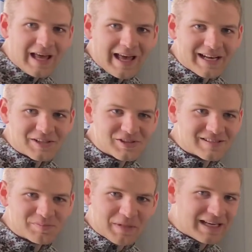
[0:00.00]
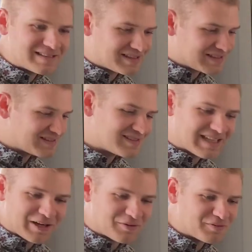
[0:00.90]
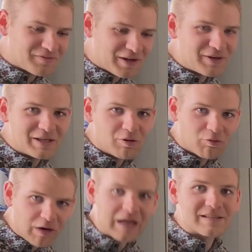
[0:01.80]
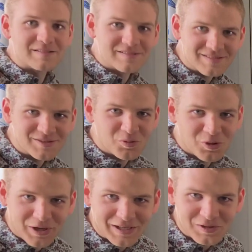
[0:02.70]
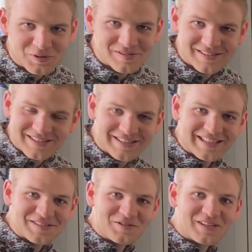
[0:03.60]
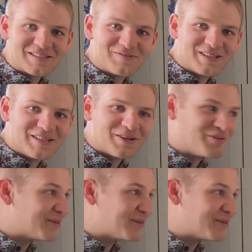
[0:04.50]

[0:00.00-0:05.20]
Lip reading: And it just makes this sound very raucous, a word I used in yesterday's video.